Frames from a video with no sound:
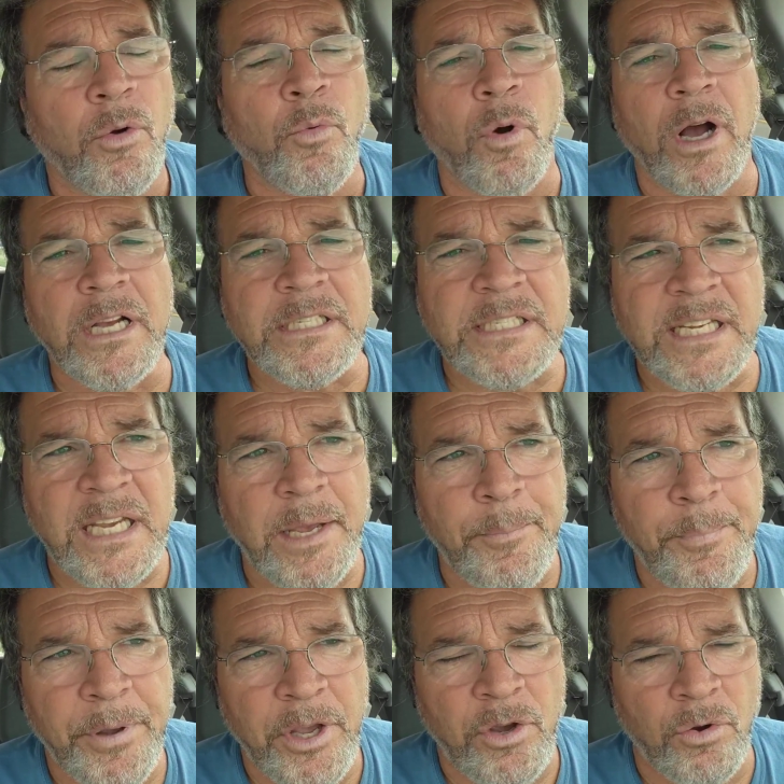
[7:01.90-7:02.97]
Was it
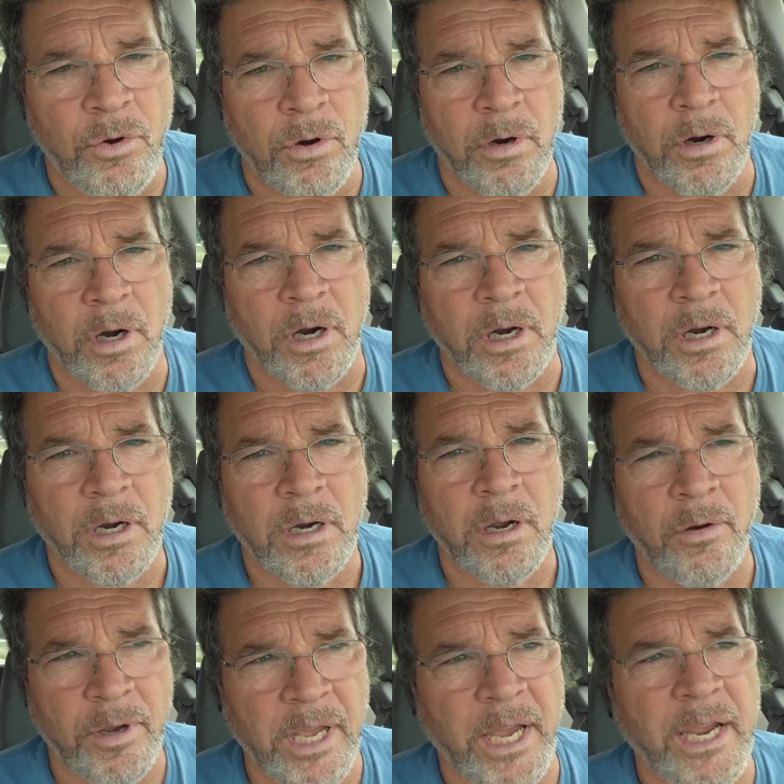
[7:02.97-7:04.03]
pure?
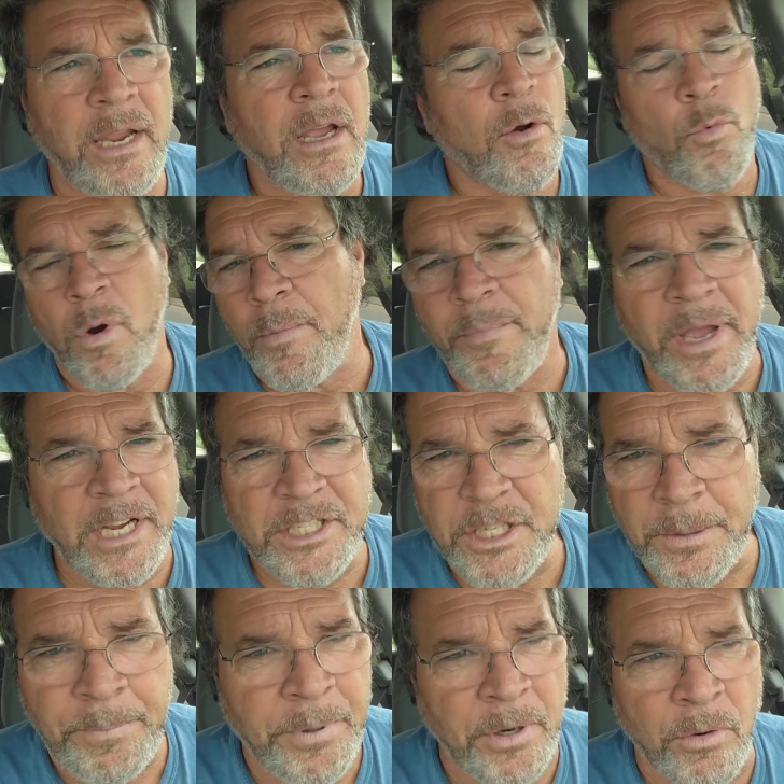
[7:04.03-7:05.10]
Okay? What makes
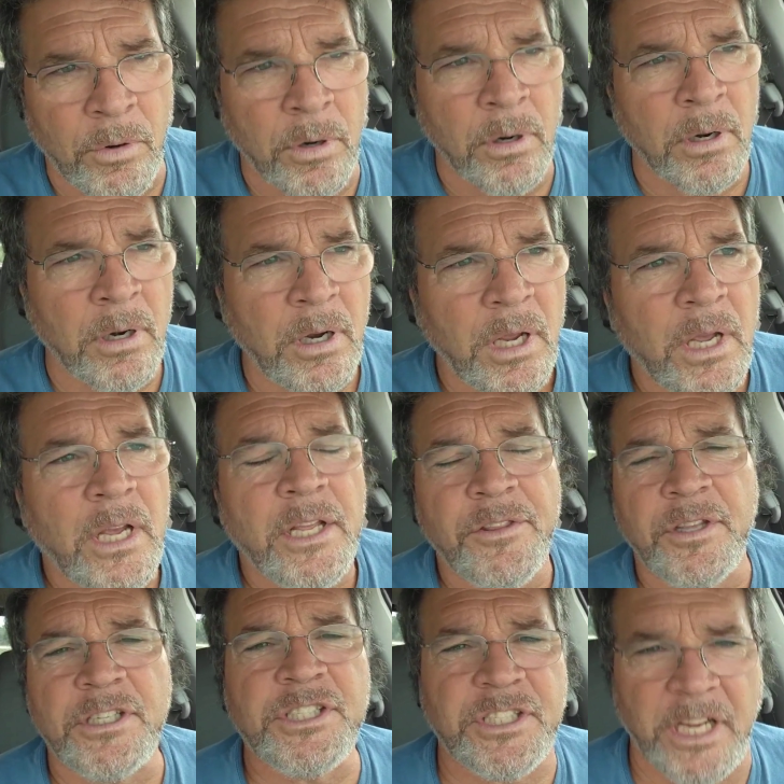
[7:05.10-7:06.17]
it pure?
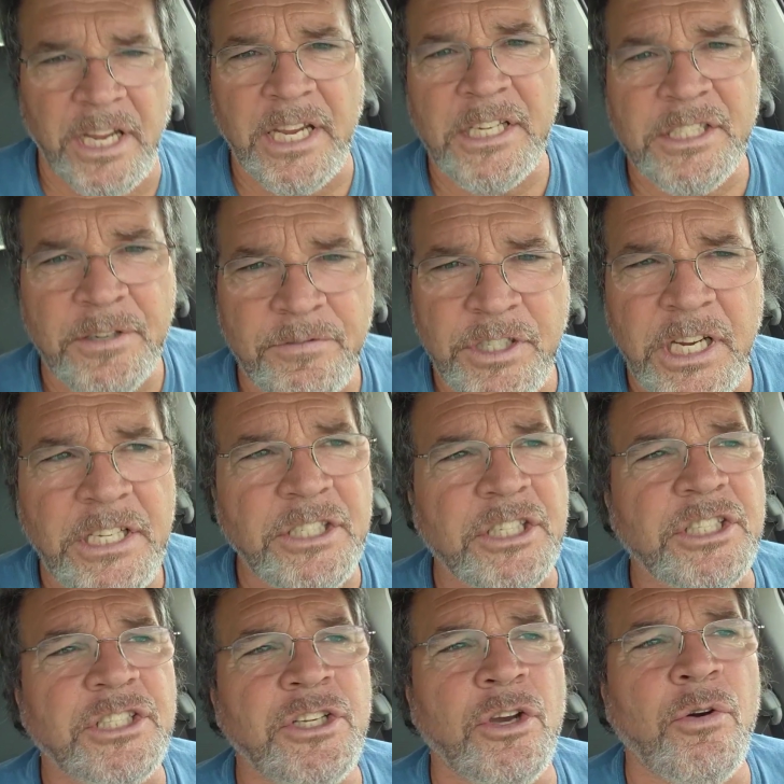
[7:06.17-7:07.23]
The sayings of Jesus,
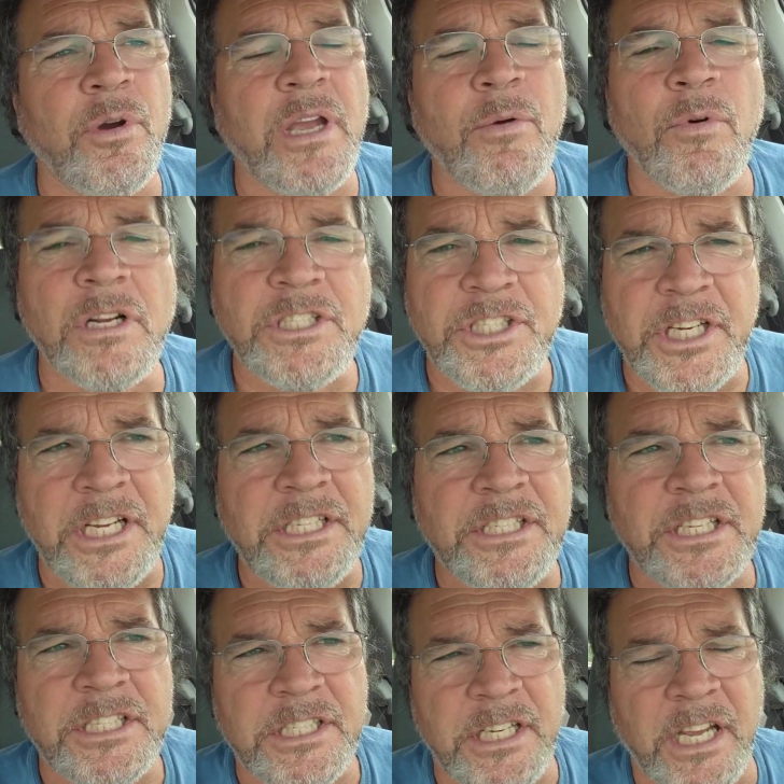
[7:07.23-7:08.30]
doing what
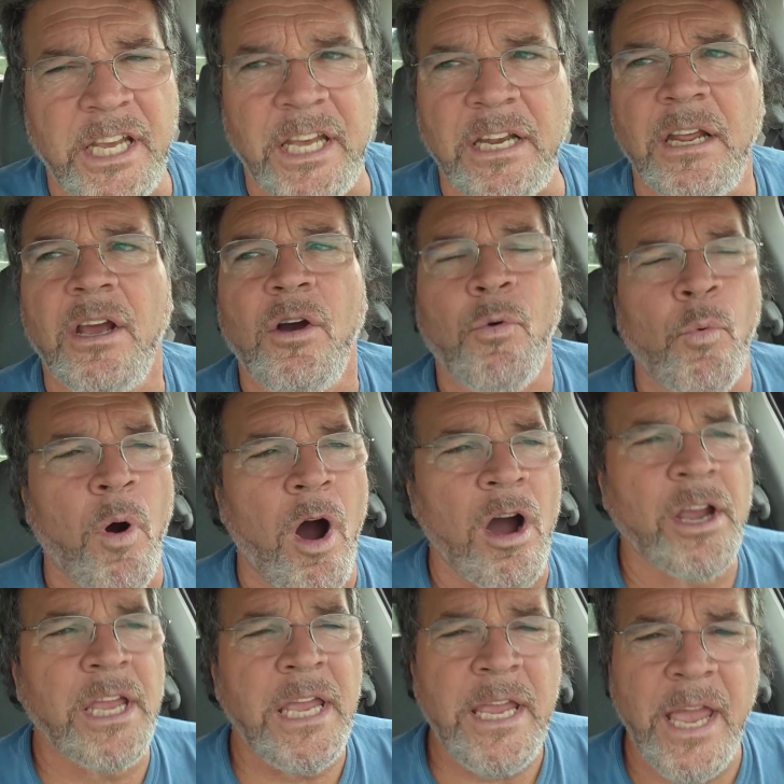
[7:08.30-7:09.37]
Jesus did,
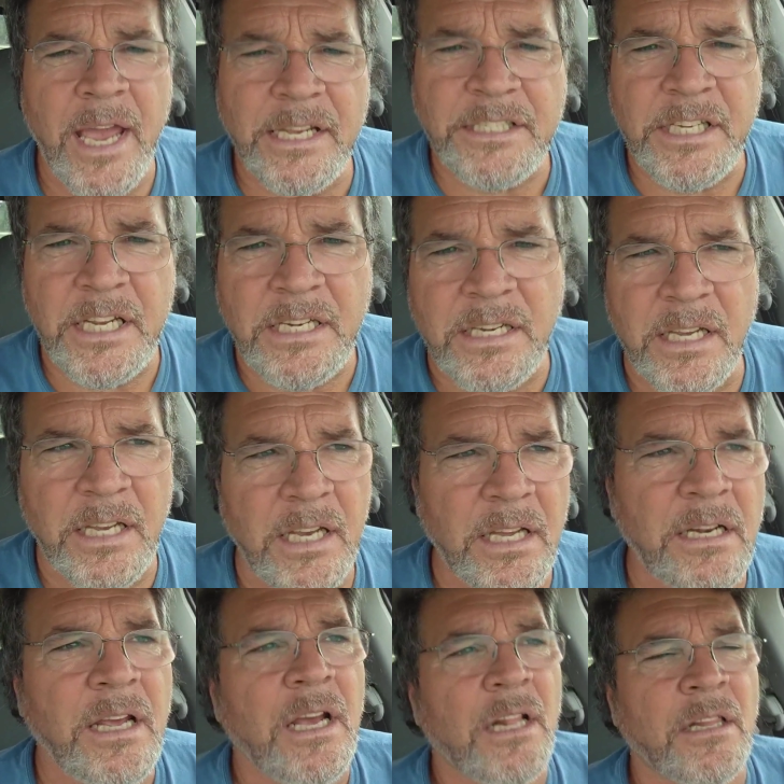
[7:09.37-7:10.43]
walking as he
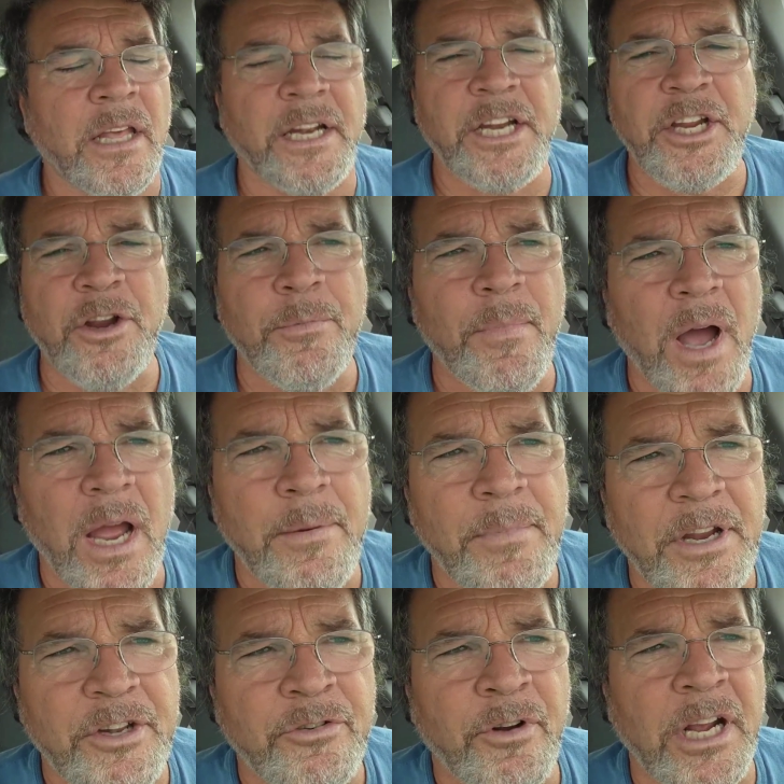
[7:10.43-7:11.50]
did, letting your mind
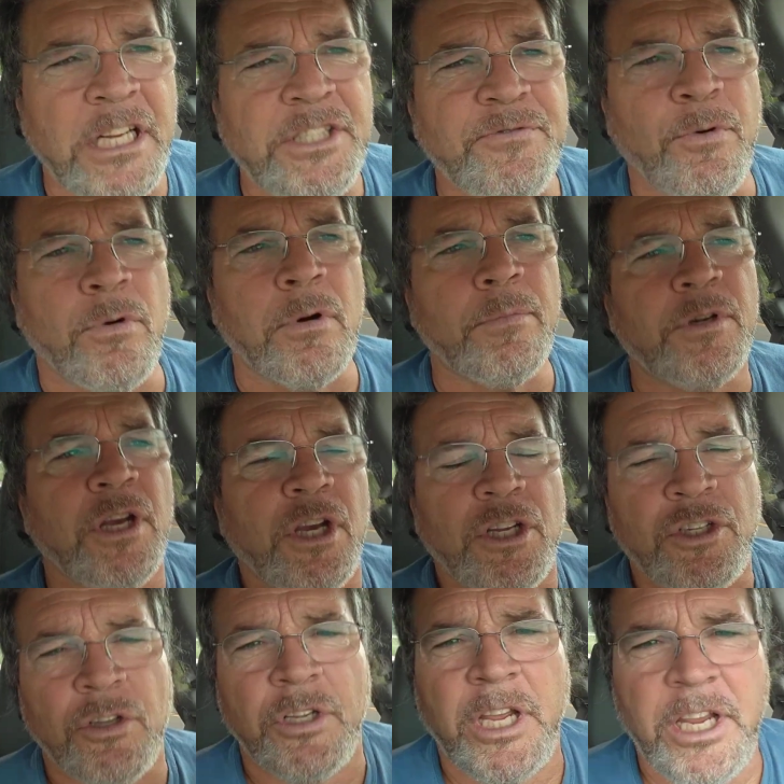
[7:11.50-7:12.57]
be transformed
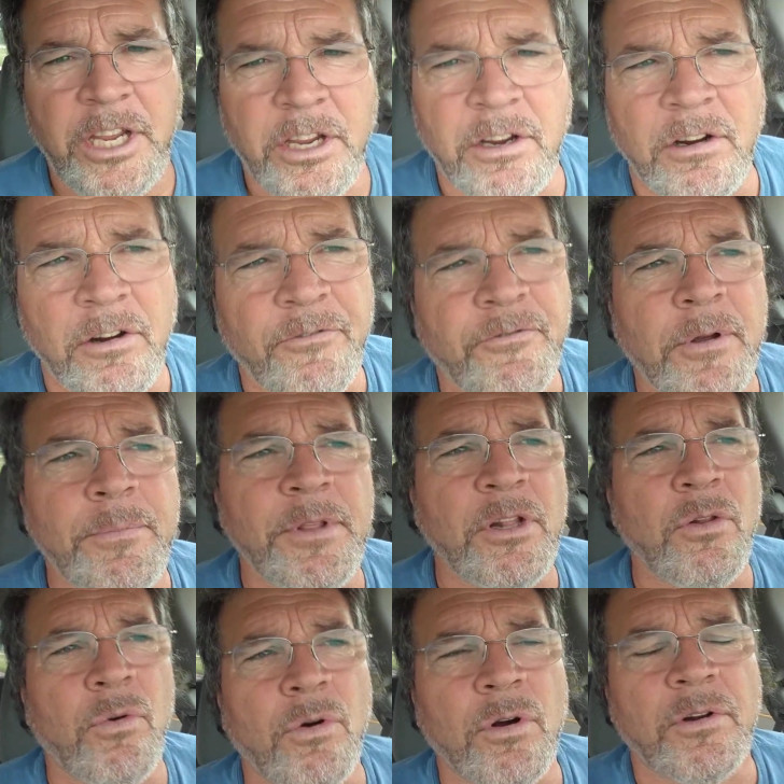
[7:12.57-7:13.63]
to hear from the
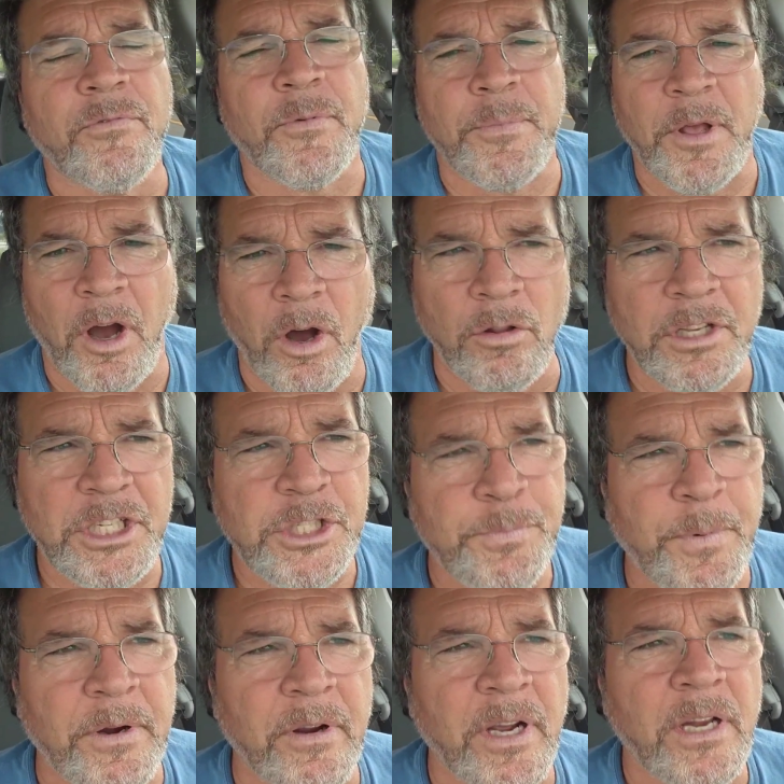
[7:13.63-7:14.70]
Lord, from the Holy
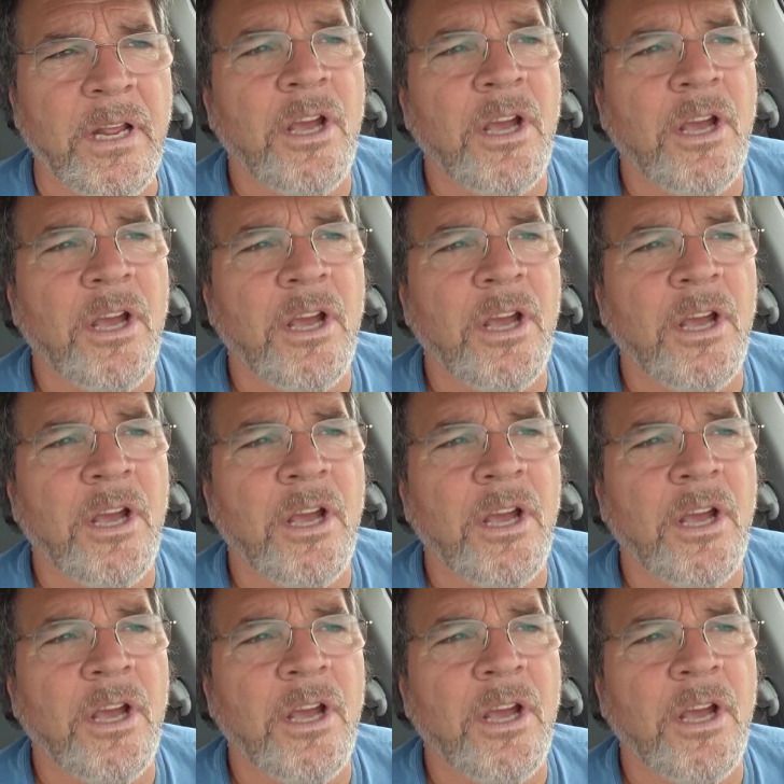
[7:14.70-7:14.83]
Spirit,